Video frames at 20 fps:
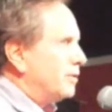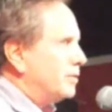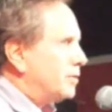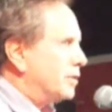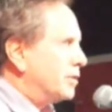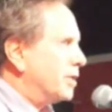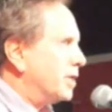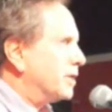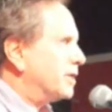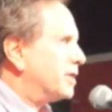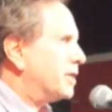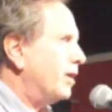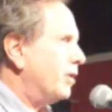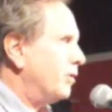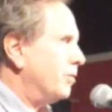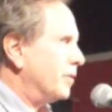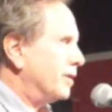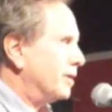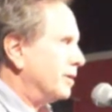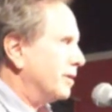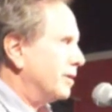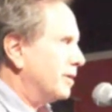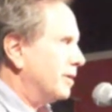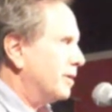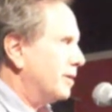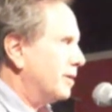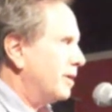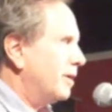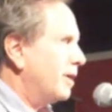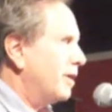she's going to tell me
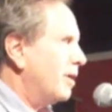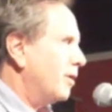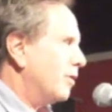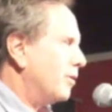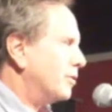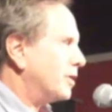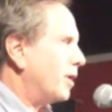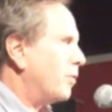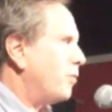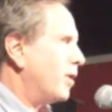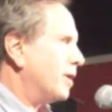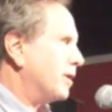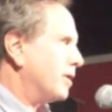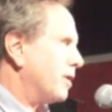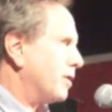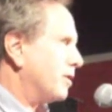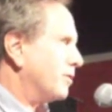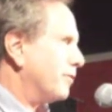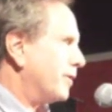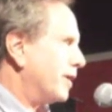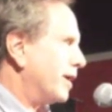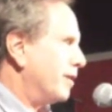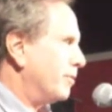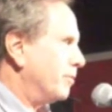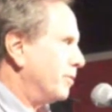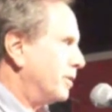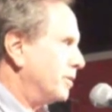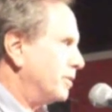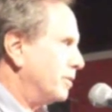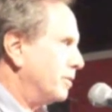because I wanted her to
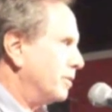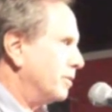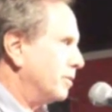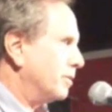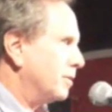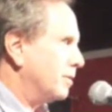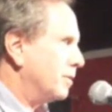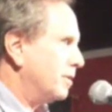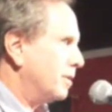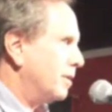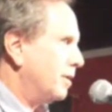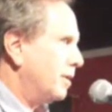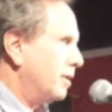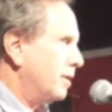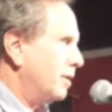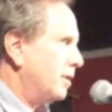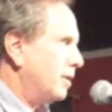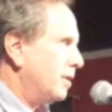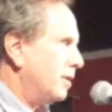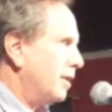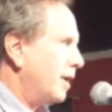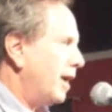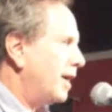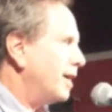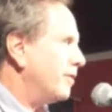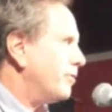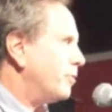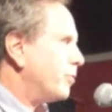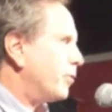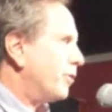forget me too. I
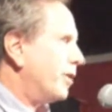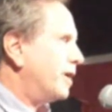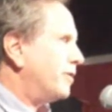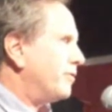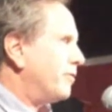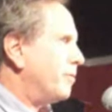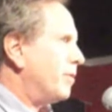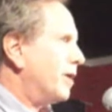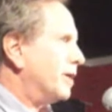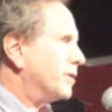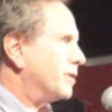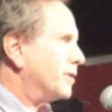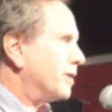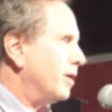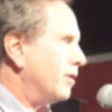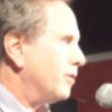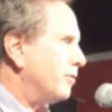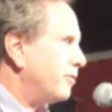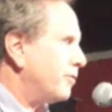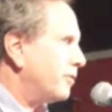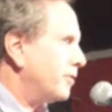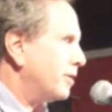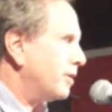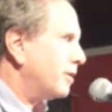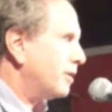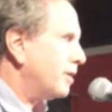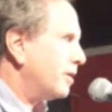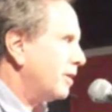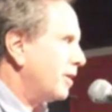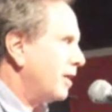never prayed for myself.
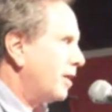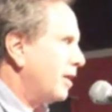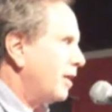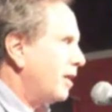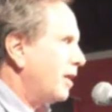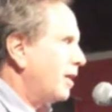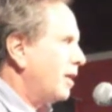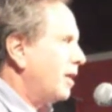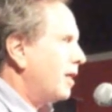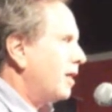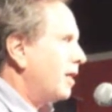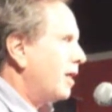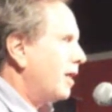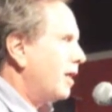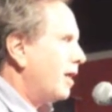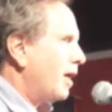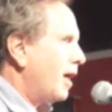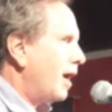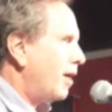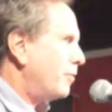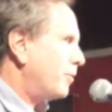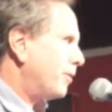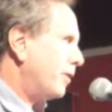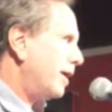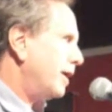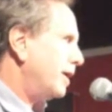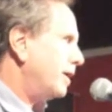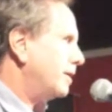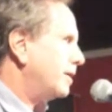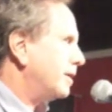I
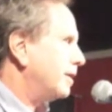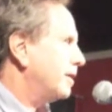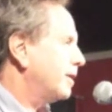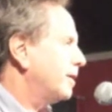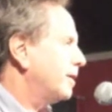prayed